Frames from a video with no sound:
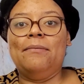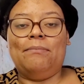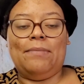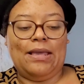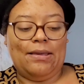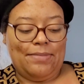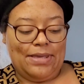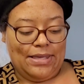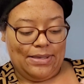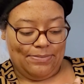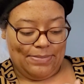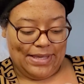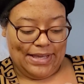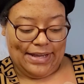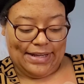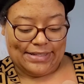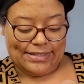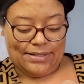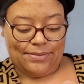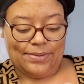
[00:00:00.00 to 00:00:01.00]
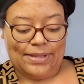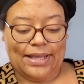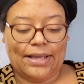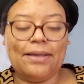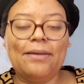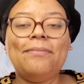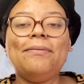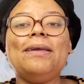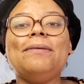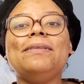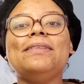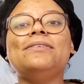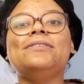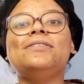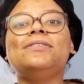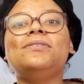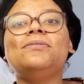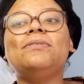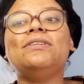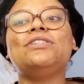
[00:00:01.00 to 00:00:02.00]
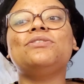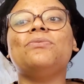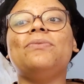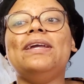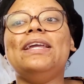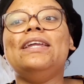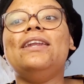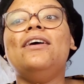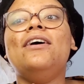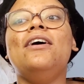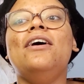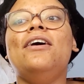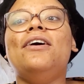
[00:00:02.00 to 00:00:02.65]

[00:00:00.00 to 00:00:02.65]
maybe because I'm like, maybe there's too much weight